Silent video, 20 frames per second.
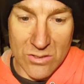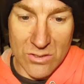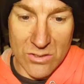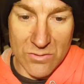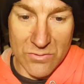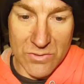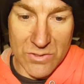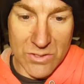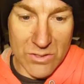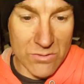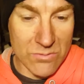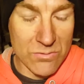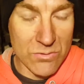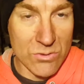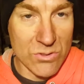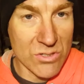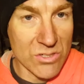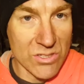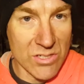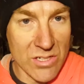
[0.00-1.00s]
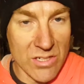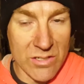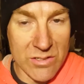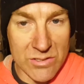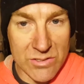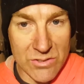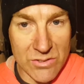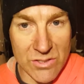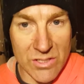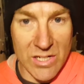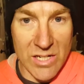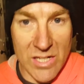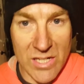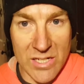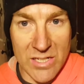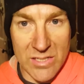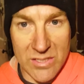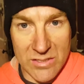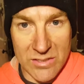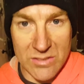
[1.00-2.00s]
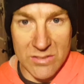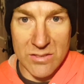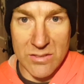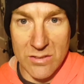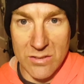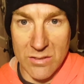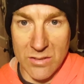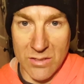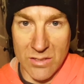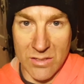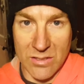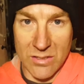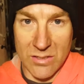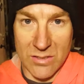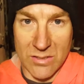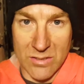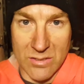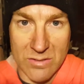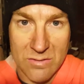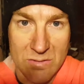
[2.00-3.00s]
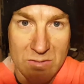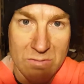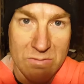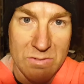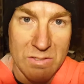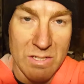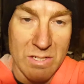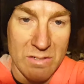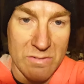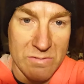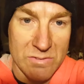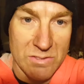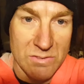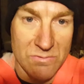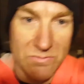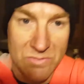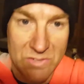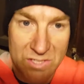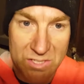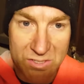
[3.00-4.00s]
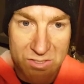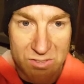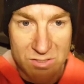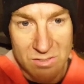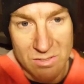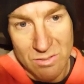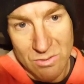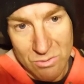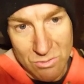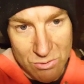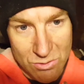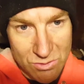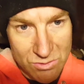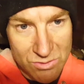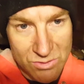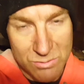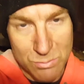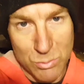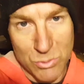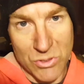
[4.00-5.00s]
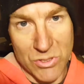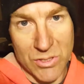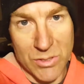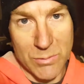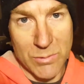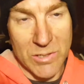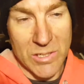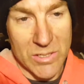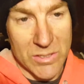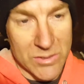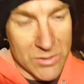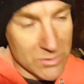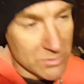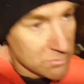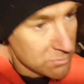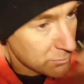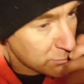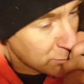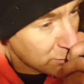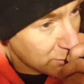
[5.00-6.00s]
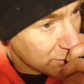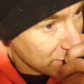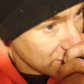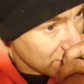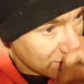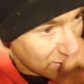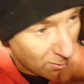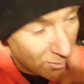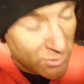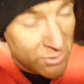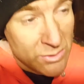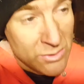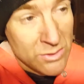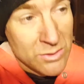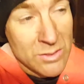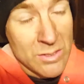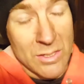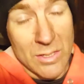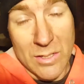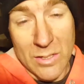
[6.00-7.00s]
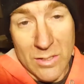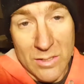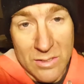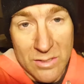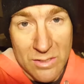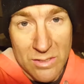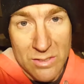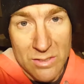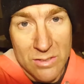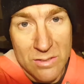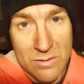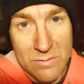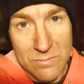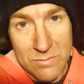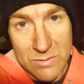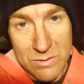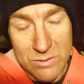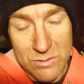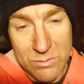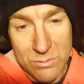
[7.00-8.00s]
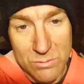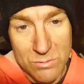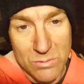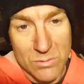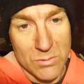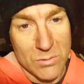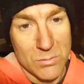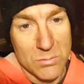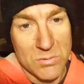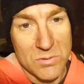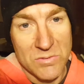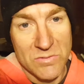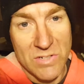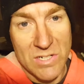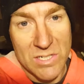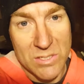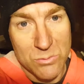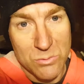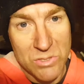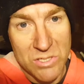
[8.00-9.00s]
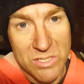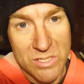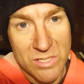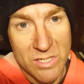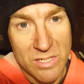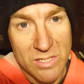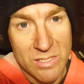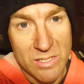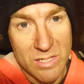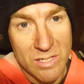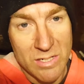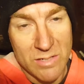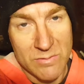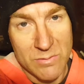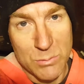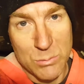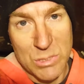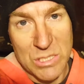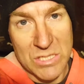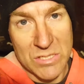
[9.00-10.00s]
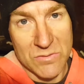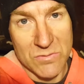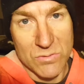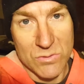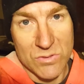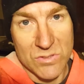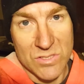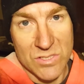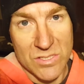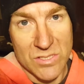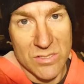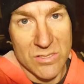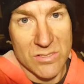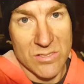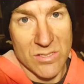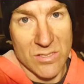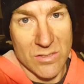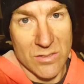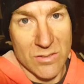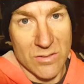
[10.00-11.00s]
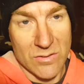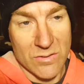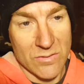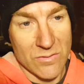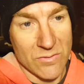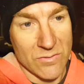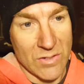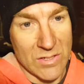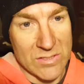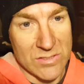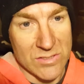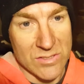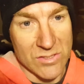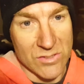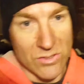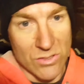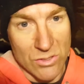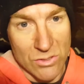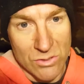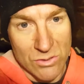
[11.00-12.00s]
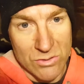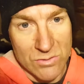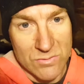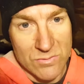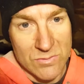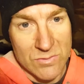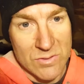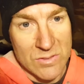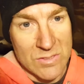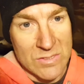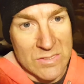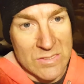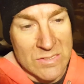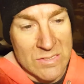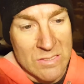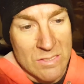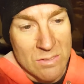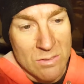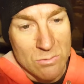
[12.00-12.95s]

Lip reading: so if you can afford to do that, and if you have some faith in the Lord, just pray about it, and He'll provide a way. I didn't have the money for this. I still owe